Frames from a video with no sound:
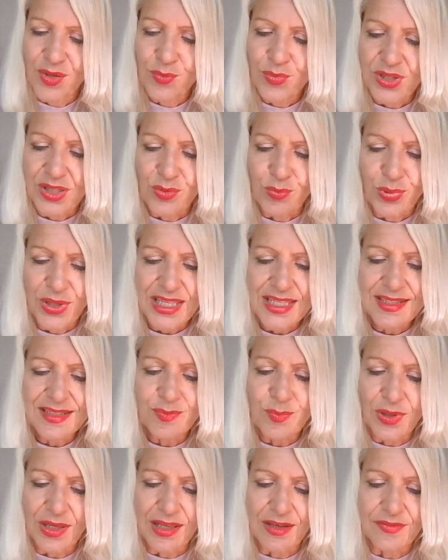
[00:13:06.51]
Be at peace,
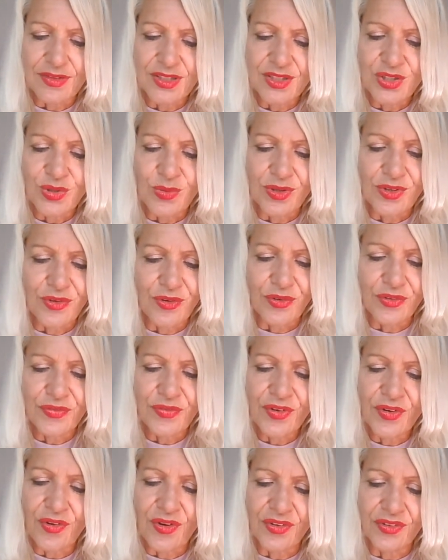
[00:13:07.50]
beloved, you are not
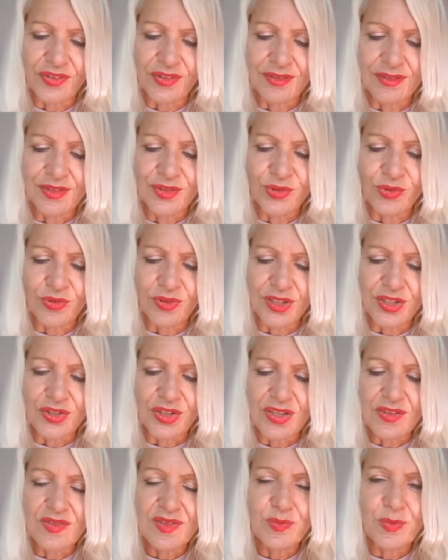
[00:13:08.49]
forgotten, nor are your
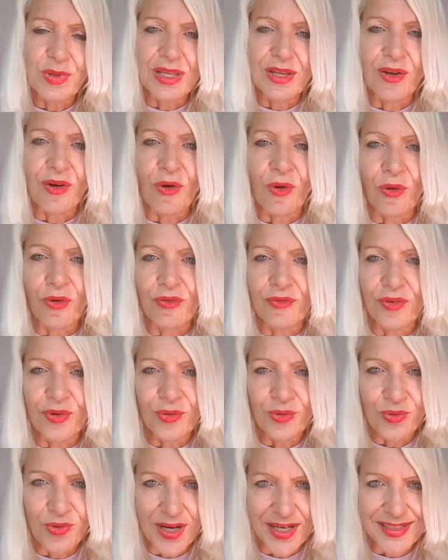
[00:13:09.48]
gifts being over
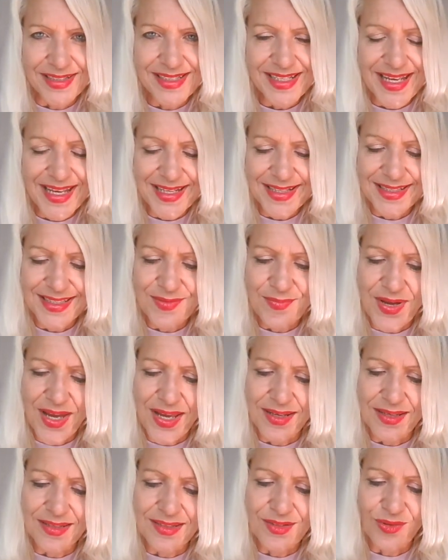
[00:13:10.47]
or
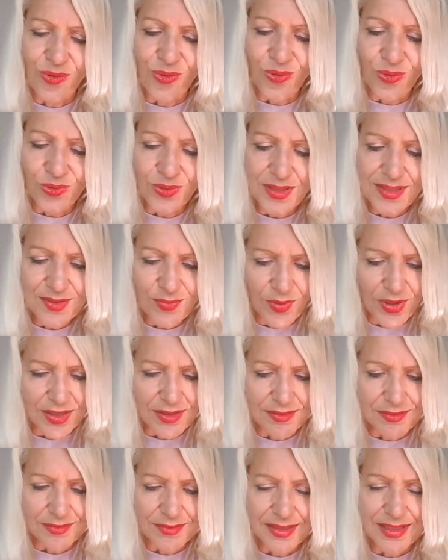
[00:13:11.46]
underestimated. All is
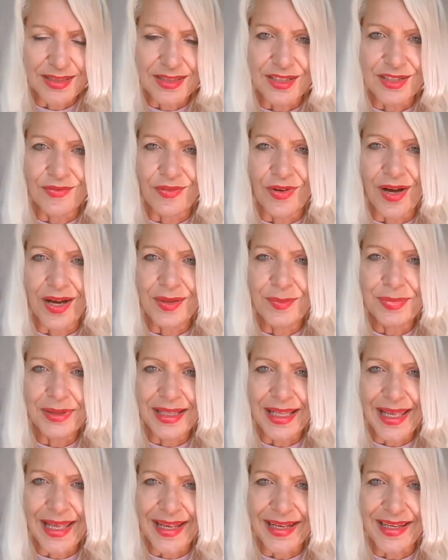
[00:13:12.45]
well in the divine
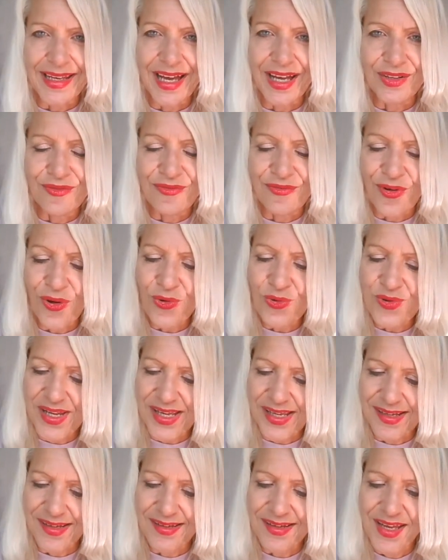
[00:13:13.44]
plan
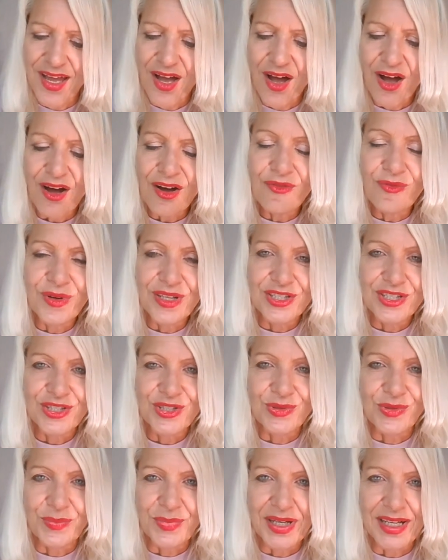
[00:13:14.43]
unfolding of which
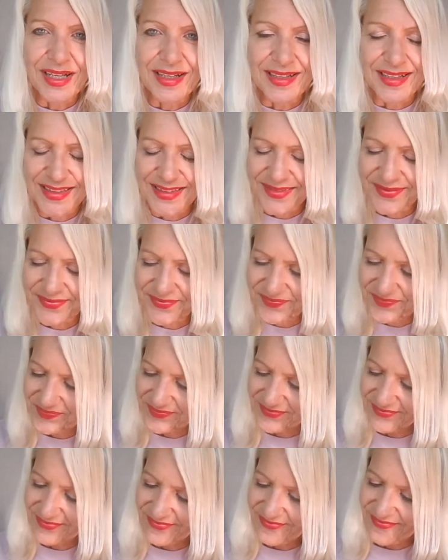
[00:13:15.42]
you are part.
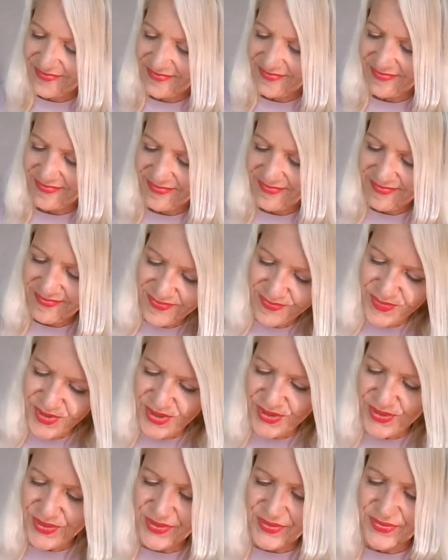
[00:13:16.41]

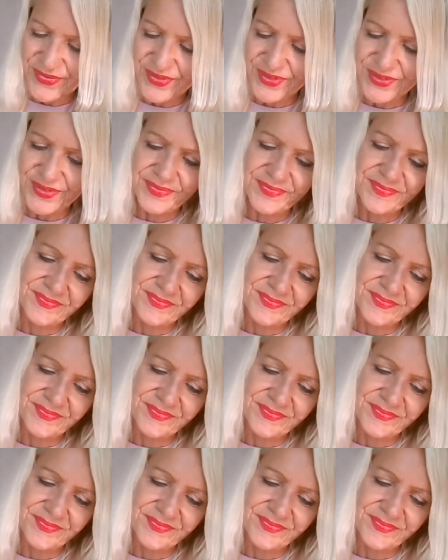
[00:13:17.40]
Beautiful.